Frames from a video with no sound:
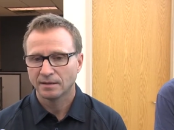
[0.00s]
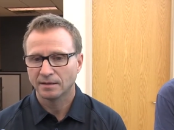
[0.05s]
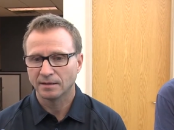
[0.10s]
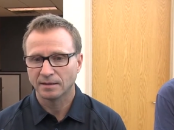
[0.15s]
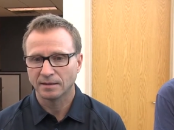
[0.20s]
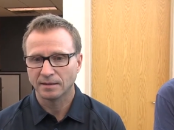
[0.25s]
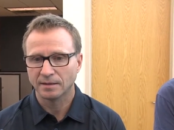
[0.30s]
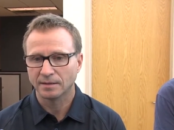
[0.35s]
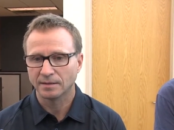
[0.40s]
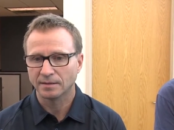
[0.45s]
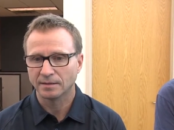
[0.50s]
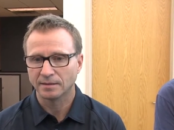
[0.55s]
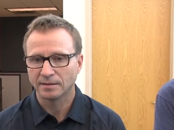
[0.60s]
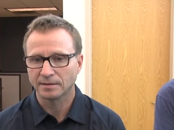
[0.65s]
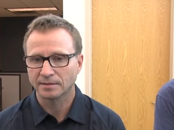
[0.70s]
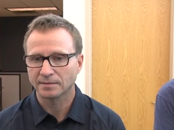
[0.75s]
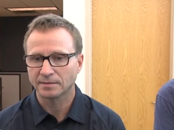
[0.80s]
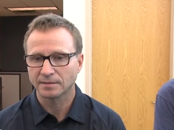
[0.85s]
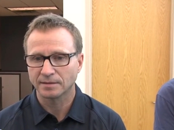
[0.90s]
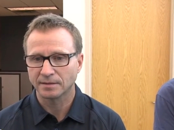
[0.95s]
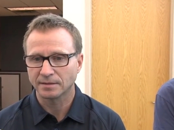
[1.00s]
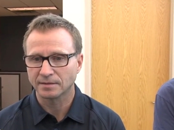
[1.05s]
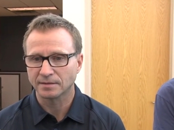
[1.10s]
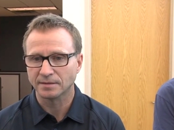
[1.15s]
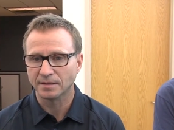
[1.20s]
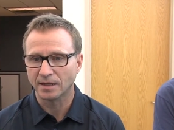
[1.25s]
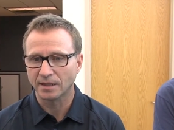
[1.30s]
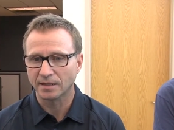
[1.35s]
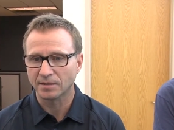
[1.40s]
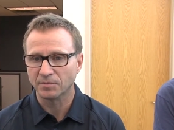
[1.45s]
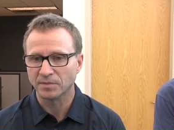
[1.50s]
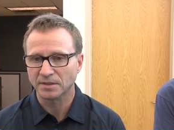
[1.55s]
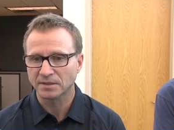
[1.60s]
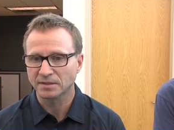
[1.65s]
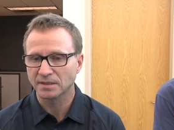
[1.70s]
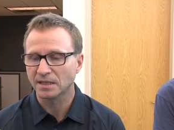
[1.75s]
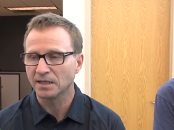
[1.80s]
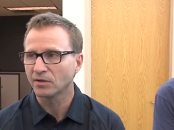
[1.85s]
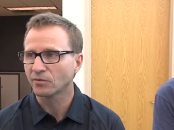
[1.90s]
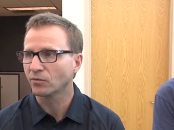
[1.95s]
Uh, it's it's not a
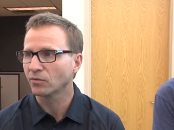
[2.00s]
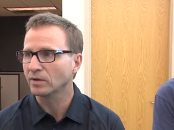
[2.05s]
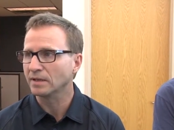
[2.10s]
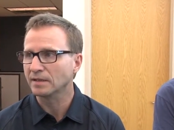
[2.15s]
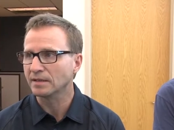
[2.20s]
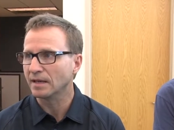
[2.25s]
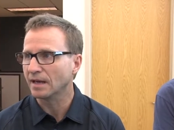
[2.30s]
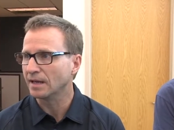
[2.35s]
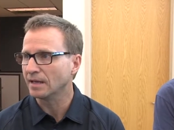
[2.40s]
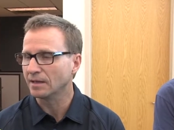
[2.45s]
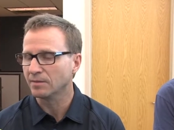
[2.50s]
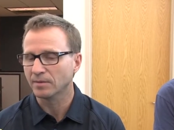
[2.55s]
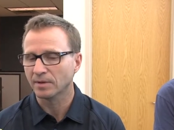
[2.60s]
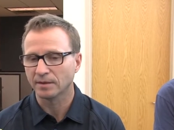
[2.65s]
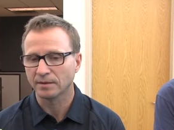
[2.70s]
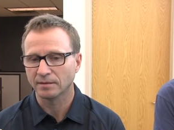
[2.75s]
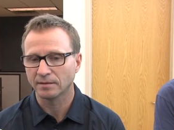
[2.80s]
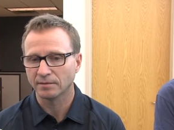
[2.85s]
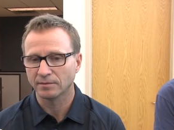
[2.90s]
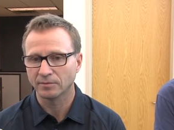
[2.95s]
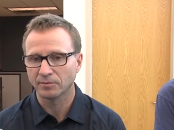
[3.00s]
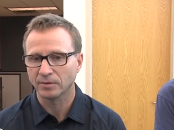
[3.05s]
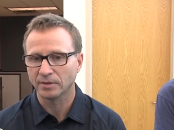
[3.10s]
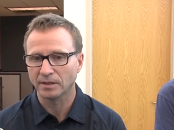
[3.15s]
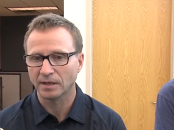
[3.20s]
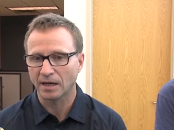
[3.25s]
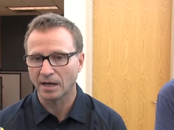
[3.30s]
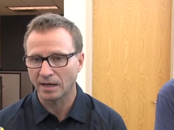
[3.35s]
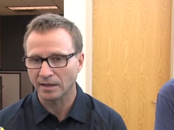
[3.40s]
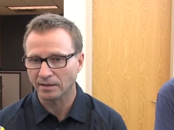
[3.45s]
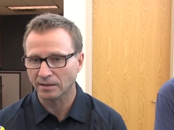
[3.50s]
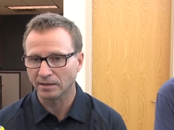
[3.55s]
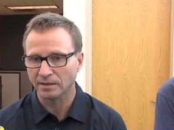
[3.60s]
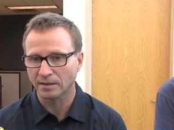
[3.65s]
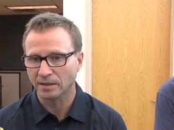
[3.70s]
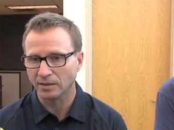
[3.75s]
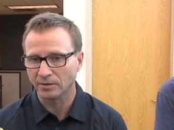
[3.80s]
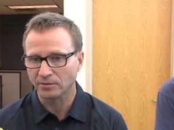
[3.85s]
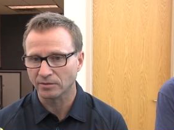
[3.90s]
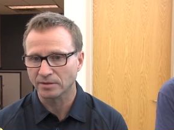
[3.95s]
mistake-free game, and we I
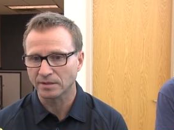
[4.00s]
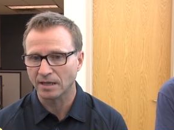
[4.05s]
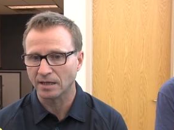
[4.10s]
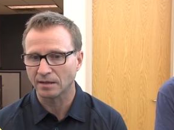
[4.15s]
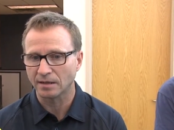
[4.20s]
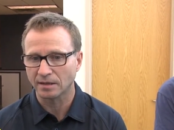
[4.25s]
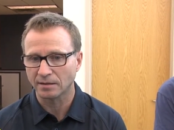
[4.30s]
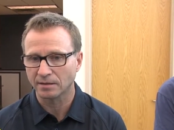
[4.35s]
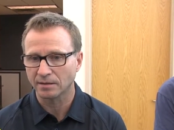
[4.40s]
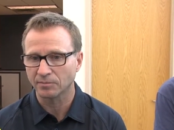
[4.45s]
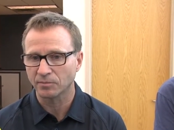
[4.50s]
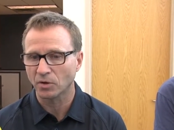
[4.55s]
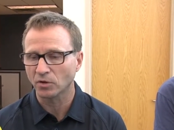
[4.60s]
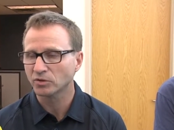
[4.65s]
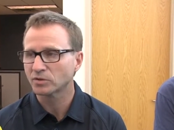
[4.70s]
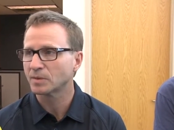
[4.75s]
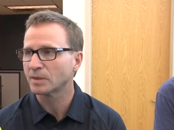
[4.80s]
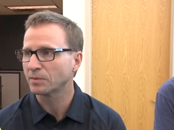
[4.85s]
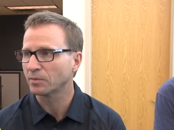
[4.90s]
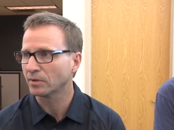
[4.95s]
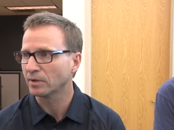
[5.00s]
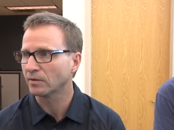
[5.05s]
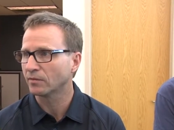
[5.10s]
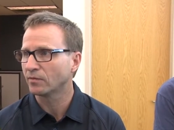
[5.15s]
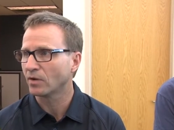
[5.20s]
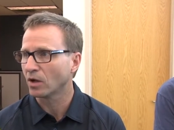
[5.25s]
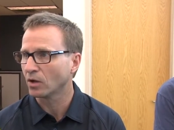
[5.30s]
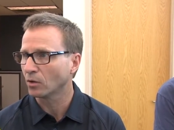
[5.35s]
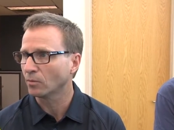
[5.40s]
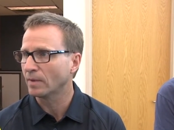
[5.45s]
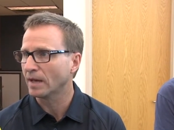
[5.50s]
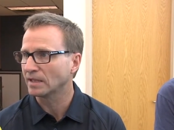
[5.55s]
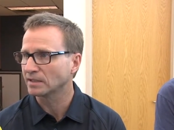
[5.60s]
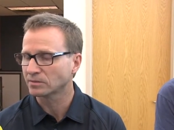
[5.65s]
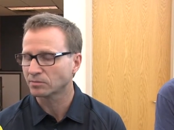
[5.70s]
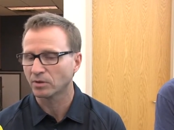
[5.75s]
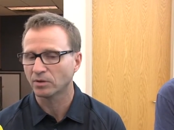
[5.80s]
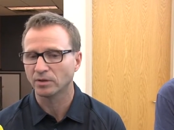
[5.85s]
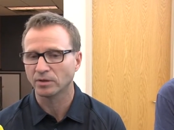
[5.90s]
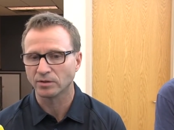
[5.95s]
understand. I think most people that follow
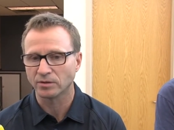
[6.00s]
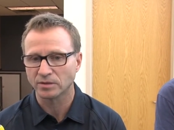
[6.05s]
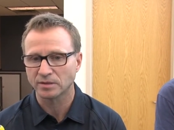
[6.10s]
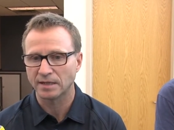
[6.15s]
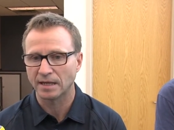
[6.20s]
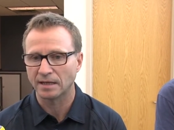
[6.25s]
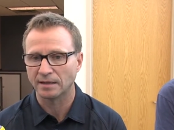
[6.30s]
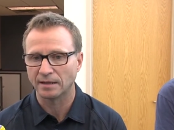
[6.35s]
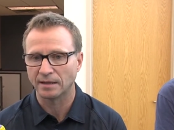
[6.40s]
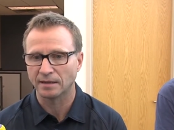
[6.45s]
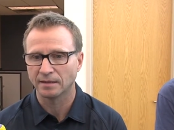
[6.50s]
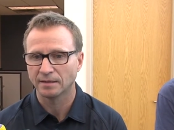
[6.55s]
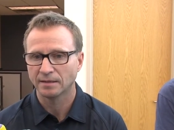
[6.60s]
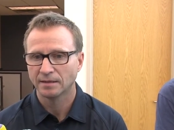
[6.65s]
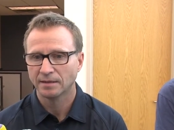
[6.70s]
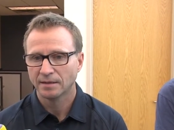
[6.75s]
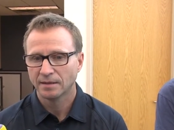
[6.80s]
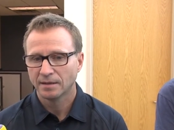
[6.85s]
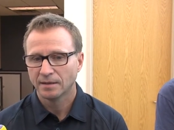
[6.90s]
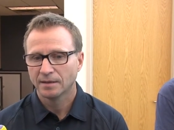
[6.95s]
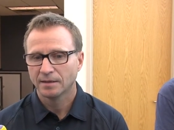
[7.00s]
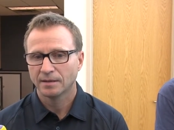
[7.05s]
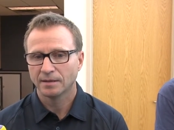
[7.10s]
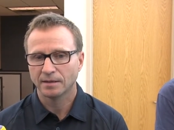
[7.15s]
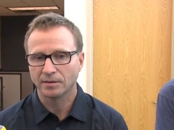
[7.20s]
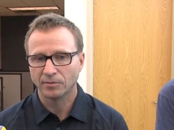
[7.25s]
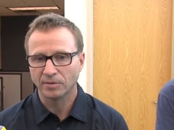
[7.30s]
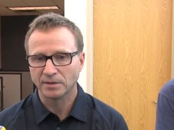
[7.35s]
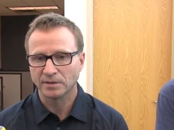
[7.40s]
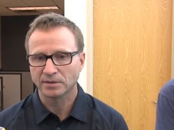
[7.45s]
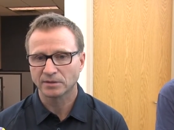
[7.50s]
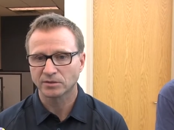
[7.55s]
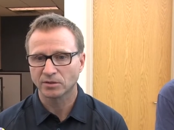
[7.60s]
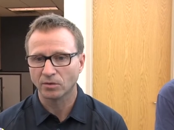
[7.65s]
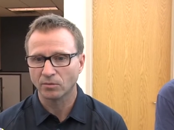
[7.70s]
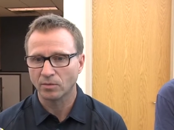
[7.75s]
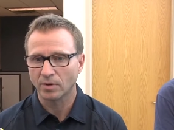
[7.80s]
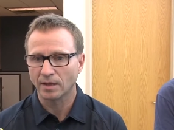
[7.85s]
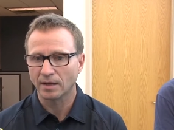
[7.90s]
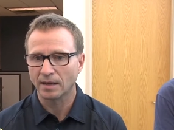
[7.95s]
basketball understand that. Uh, we just
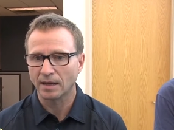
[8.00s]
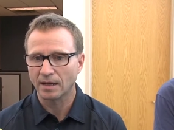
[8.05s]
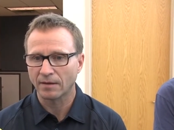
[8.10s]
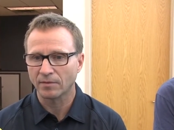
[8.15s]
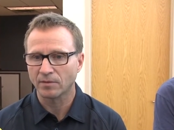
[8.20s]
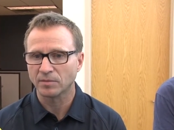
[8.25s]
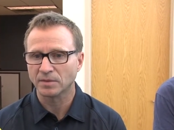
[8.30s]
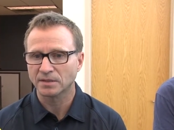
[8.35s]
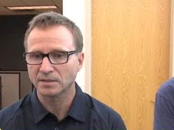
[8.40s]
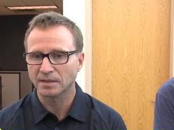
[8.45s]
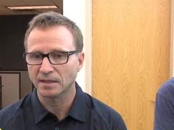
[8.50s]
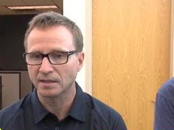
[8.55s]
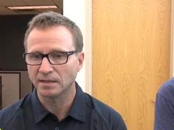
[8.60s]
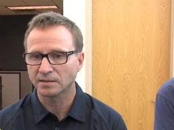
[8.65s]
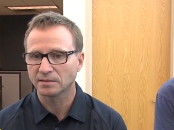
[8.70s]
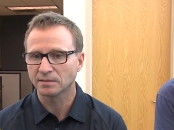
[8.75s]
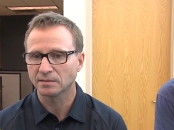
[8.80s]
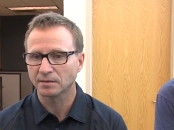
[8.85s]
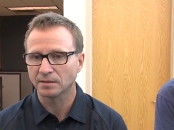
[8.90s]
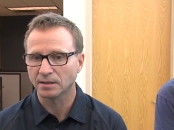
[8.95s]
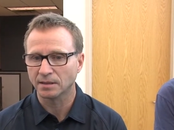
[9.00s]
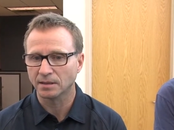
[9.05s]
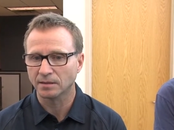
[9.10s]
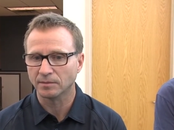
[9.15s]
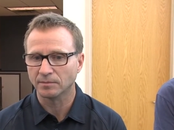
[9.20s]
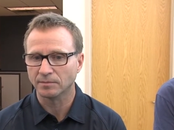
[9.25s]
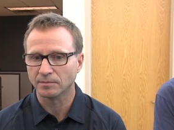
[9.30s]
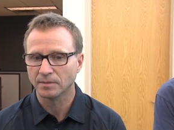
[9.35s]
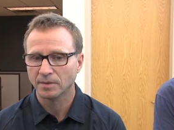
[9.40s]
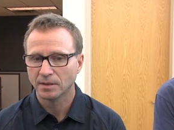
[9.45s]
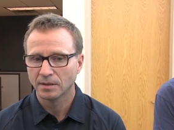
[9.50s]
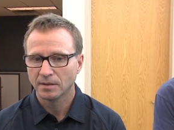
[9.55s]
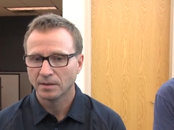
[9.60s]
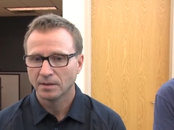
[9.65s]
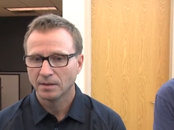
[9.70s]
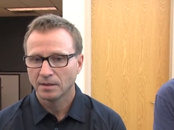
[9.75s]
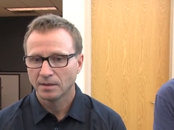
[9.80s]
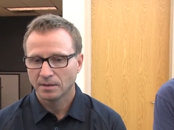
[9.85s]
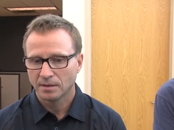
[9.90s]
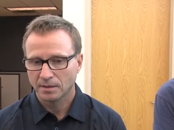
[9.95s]
don't want to have the mistakes. Um,
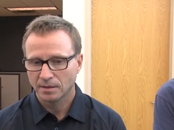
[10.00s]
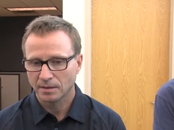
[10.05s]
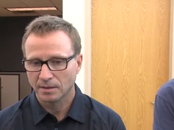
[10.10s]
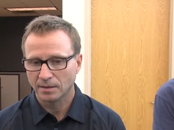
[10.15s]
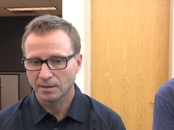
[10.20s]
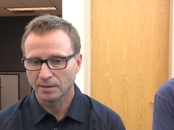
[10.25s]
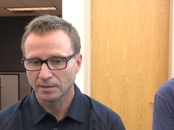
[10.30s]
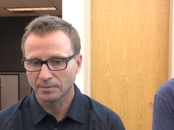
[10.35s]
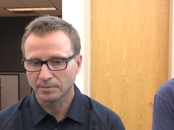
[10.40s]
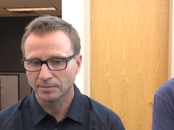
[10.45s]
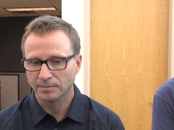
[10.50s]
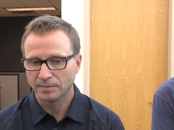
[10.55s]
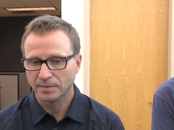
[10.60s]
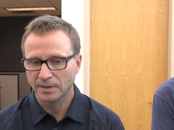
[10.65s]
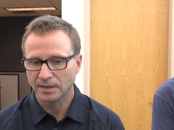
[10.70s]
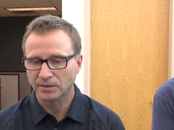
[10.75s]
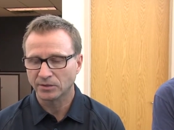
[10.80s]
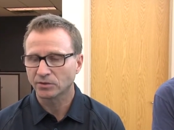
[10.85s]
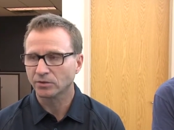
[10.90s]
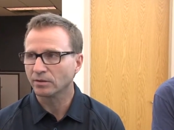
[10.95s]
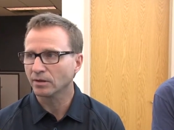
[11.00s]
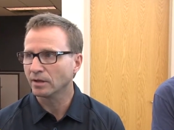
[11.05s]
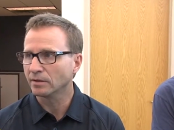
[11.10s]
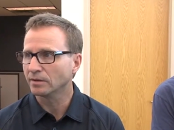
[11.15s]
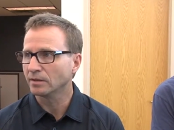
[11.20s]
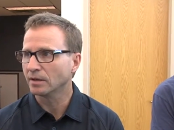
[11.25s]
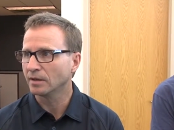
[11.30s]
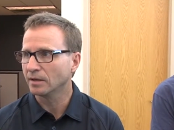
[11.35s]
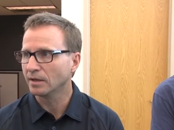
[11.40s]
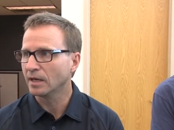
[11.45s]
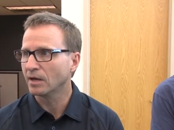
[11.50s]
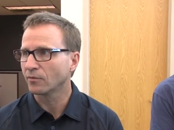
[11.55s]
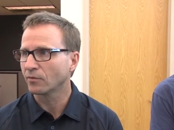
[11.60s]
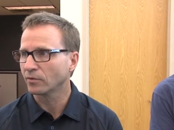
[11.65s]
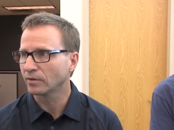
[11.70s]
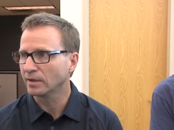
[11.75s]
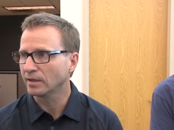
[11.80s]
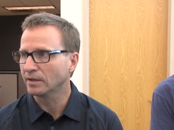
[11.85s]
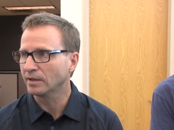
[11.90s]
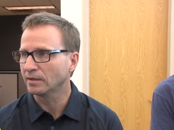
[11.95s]
um, enter on the
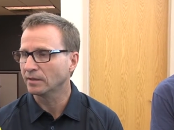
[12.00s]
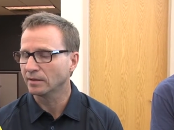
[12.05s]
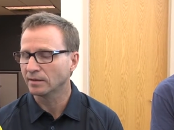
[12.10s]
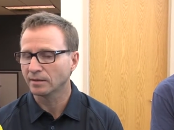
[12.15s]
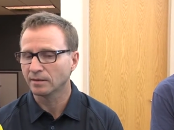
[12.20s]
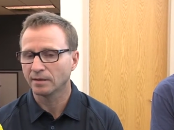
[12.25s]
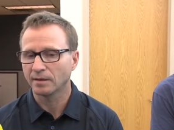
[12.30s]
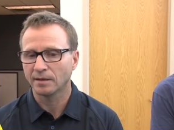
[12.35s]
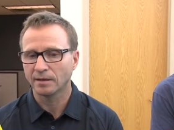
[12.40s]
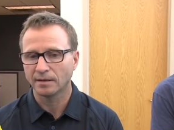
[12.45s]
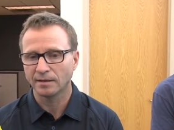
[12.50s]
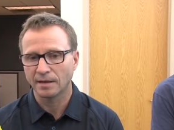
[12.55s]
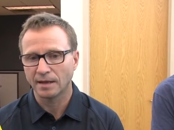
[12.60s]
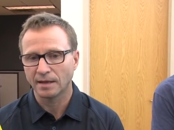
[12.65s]
effort in, and, and,